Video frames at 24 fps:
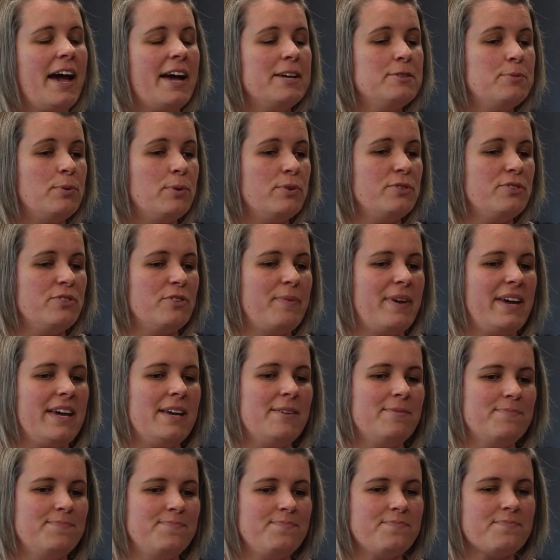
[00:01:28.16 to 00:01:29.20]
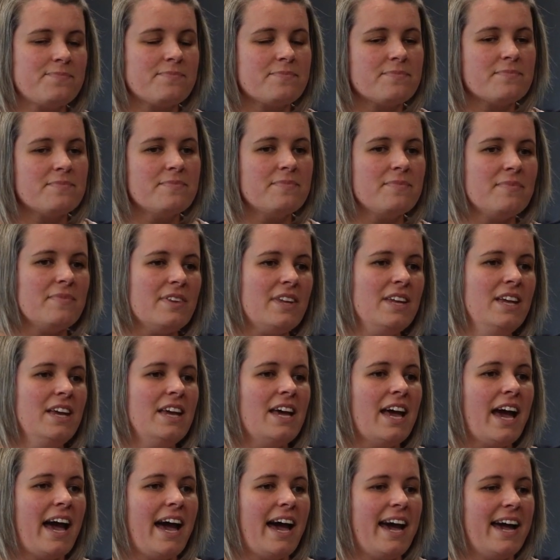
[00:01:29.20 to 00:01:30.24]
suppose for me,
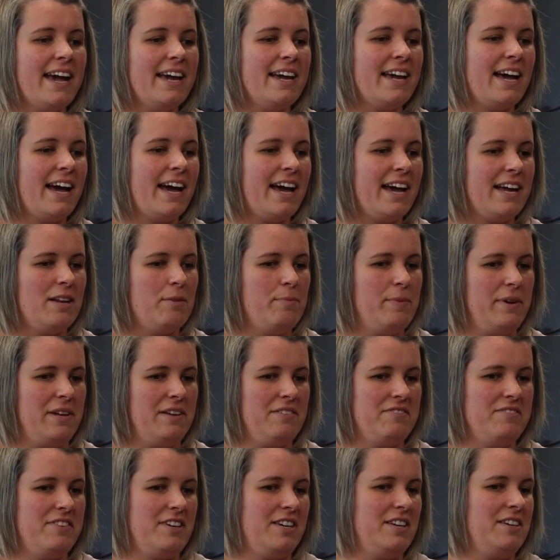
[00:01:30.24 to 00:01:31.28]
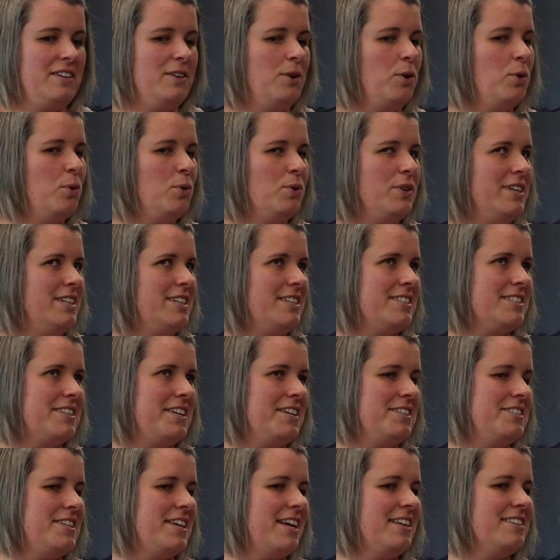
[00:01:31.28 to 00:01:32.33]
I had a bit of a holy
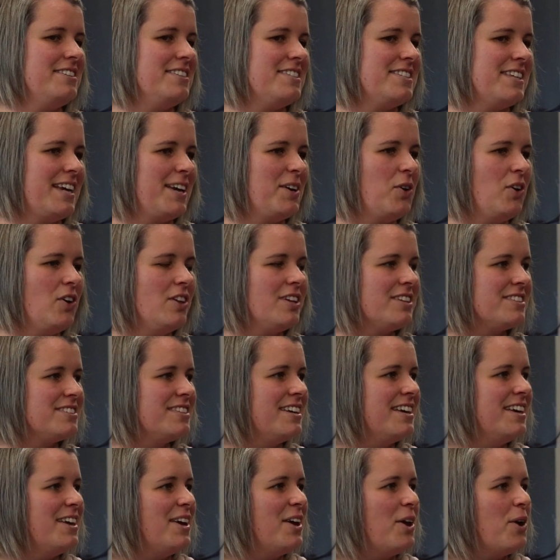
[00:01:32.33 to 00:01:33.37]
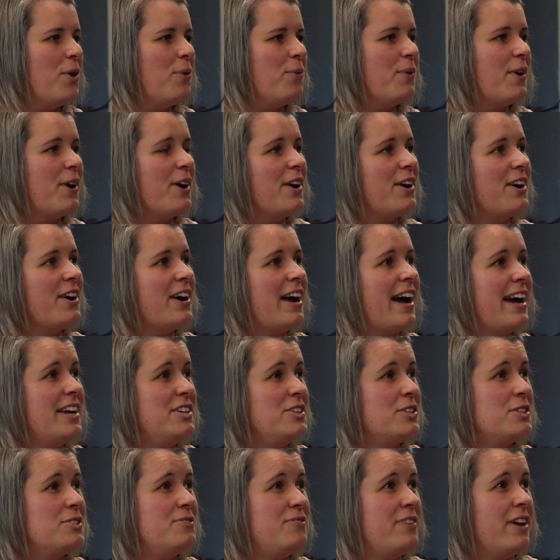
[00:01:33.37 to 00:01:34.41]
discontent, as I call it, where I
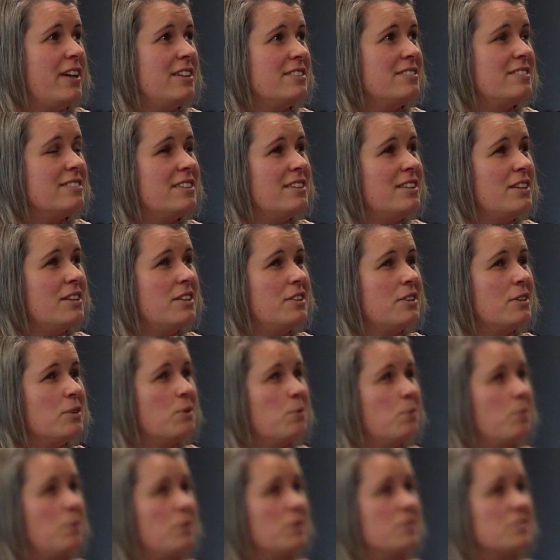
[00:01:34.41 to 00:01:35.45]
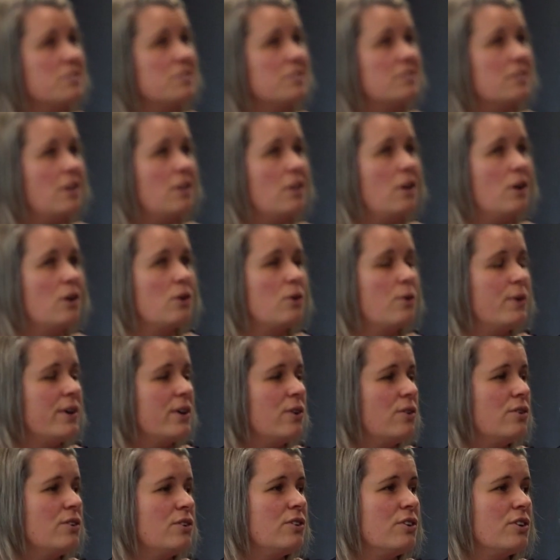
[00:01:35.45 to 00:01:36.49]
just felt that there wasn't a lot going
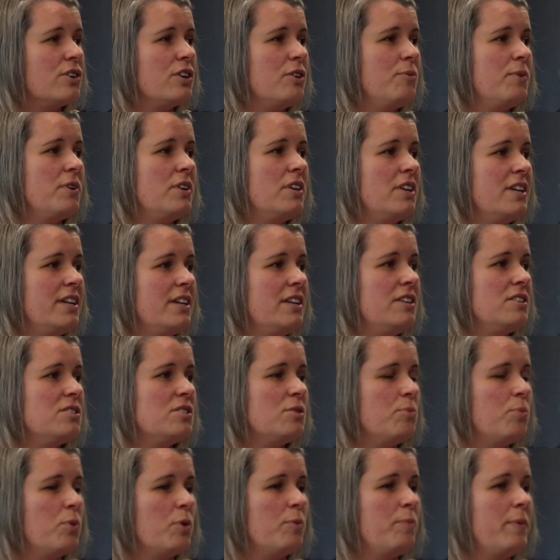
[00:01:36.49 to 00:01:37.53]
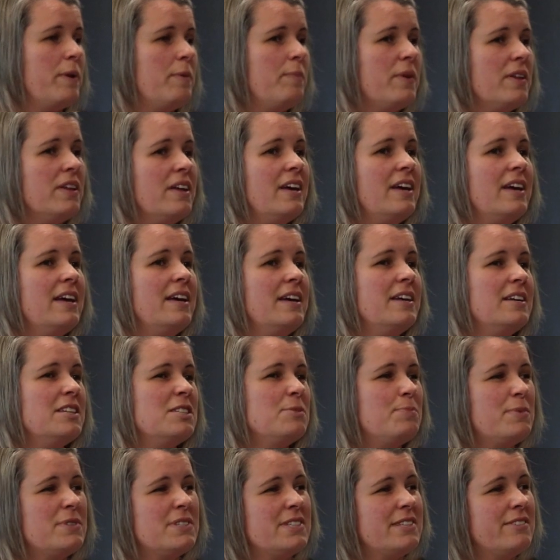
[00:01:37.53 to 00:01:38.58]
on in our community to support people,
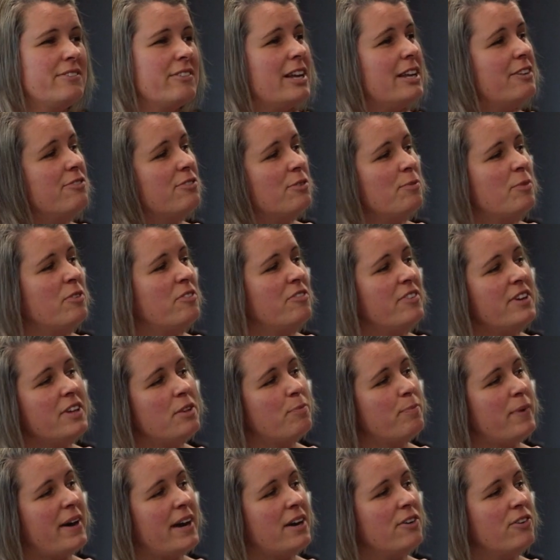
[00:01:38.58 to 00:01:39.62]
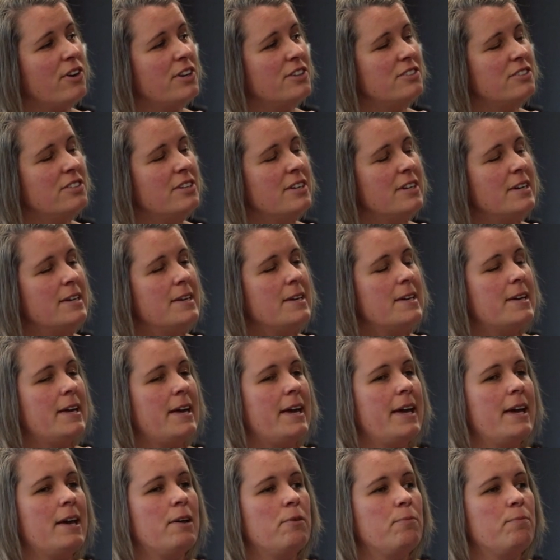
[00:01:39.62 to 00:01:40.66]
specifically from a faith background.
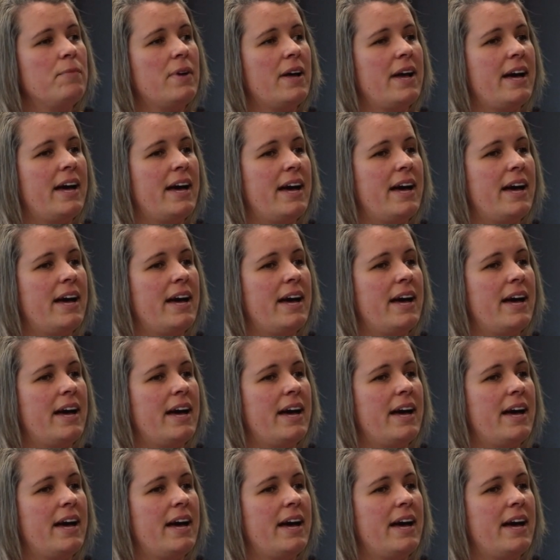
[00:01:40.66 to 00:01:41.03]
And